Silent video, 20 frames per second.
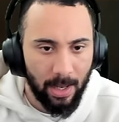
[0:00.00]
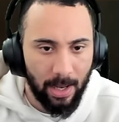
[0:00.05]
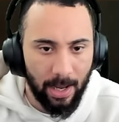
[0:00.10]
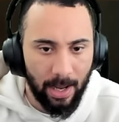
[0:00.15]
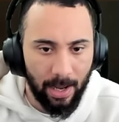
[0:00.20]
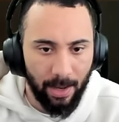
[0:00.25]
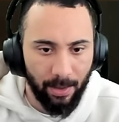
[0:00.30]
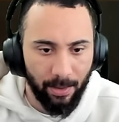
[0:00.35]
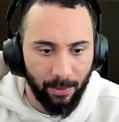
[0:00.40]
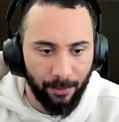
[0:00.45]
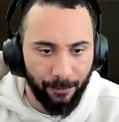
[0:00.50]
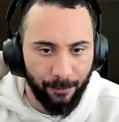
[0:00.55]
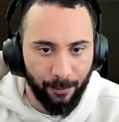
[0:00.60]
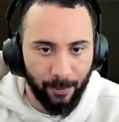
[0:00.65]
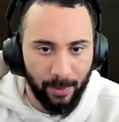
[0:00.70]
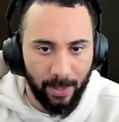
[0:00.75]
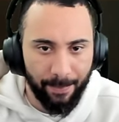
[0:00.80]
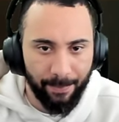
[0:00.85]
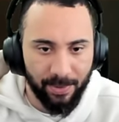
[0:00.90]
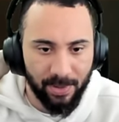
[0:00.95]
Uh, it'll
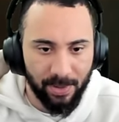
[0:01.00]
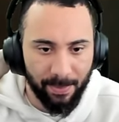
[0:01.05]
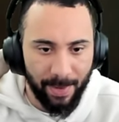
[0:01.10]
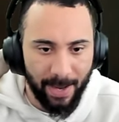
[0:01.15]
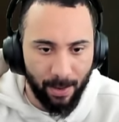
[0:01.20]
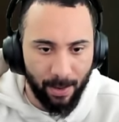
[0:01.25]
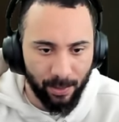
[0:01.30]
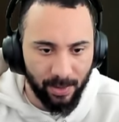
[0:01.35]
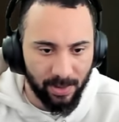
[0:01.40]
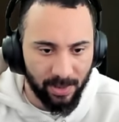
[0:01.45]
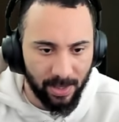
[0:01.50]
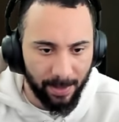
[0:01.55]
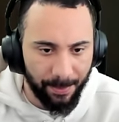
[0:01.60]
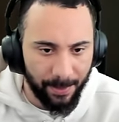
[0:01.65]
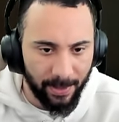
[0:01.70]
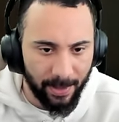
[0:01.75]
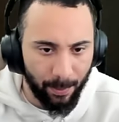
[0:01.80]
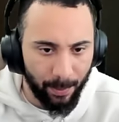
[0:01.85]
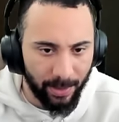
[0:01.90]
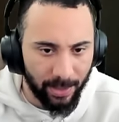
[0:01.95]
free up some houses up
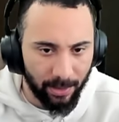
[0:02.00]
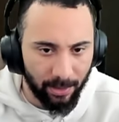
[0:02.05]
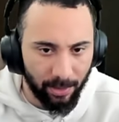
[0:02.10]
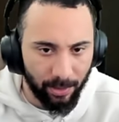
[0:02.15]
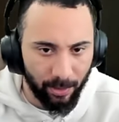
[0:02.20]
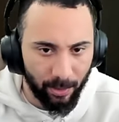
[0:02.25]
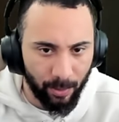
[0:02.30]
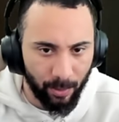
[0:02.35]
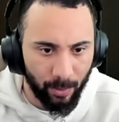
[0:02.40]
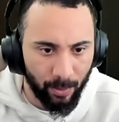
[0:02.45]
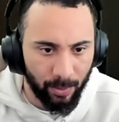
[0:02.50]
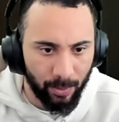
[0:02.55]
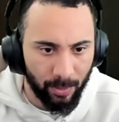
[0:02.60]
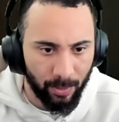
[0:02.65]
here that we can loot.